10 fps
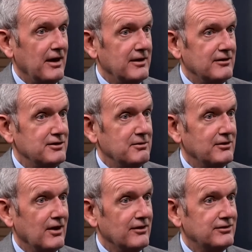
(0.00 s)
I think she was
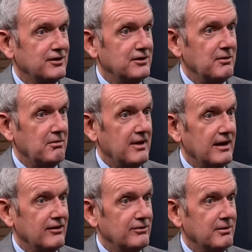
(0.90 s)
asked to do
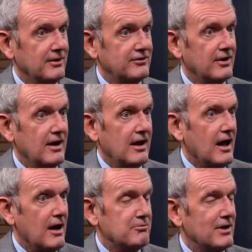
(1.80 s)
things which
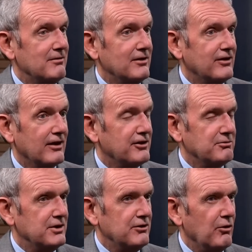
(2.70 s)
a private secretary
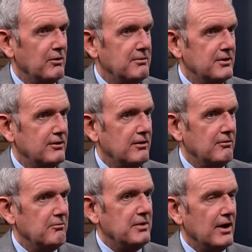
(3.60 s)
wouldn't normally
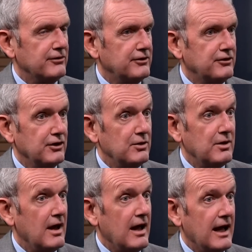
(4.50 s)
be asked to
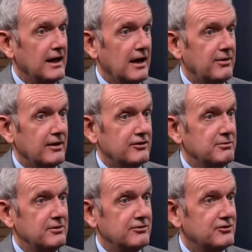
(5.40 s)
do, and I think she
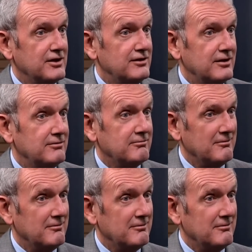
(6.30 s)
was treated